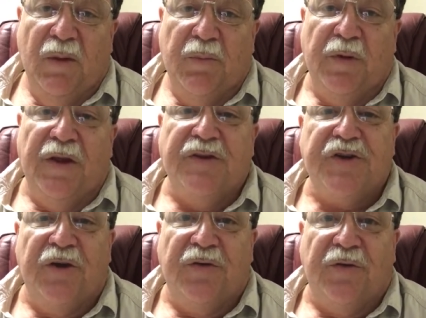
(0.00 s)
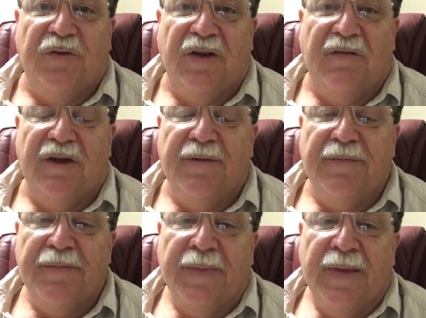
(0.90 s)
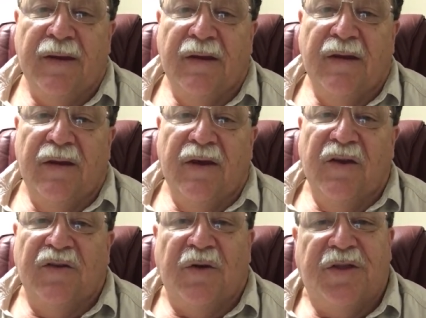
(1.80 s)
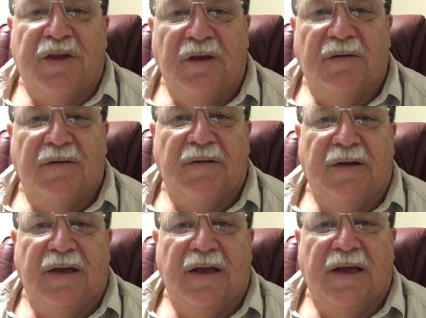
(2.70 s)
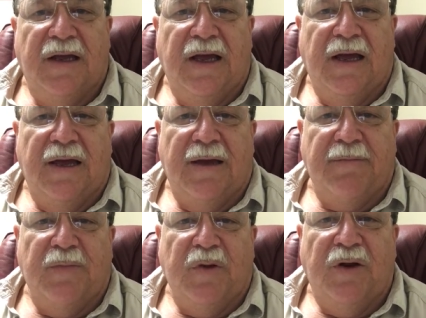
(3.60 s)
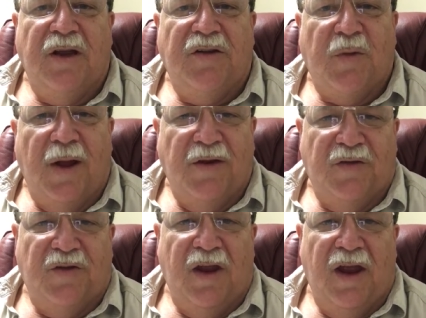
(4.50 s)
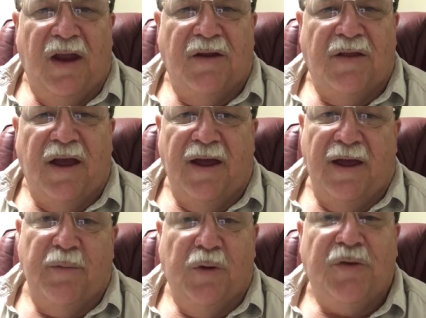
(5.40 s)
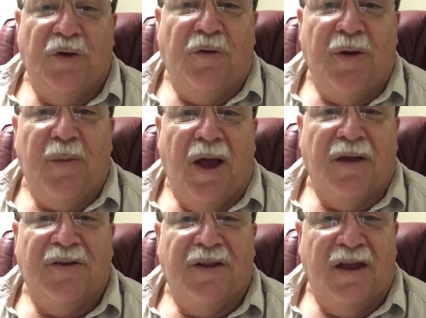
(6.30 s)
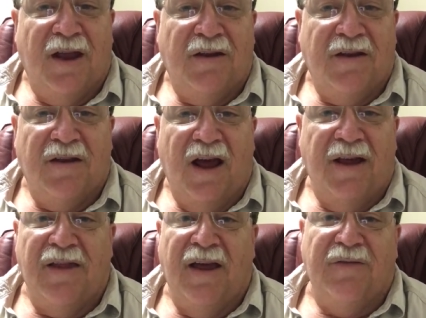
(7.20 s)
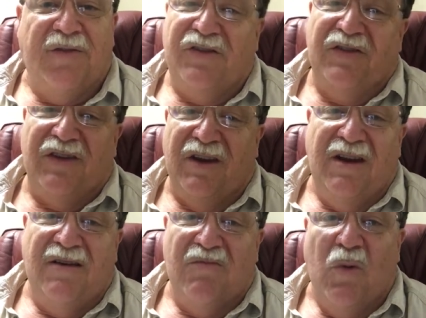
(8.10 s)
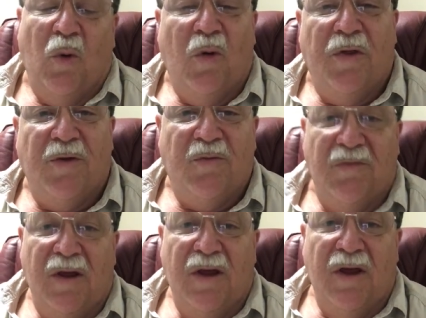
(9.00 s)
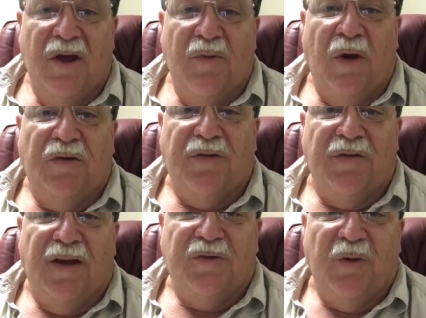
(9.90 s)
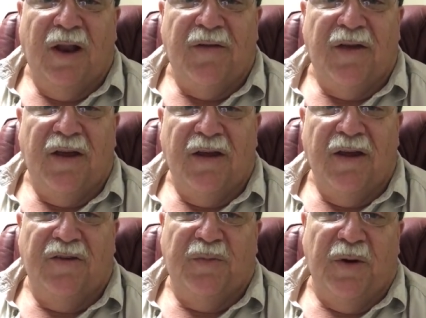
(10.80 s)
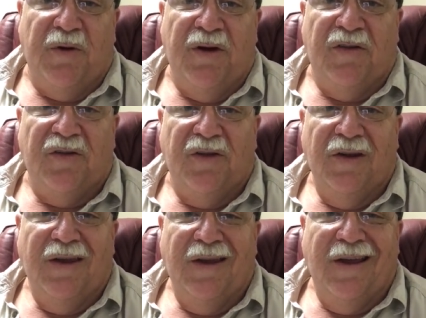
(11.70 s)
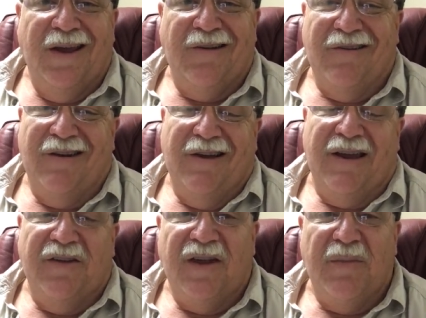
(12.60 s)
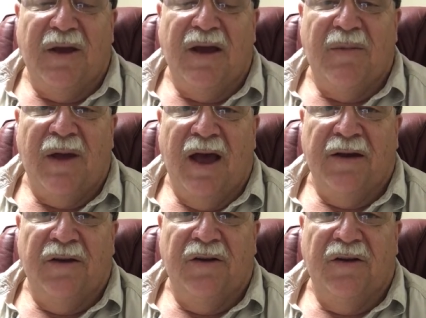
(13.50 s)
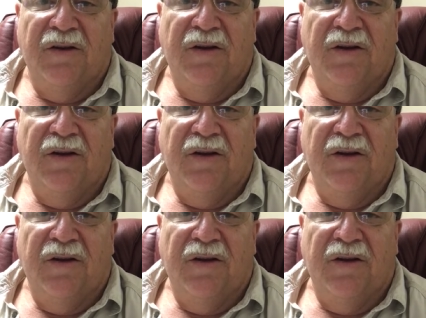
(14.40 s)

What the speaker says: put their shows on TV. So I think you need to understand that they are mercenary buggers at the end of the day. They've seen more than most of us will ever experience, and I guess they become hardened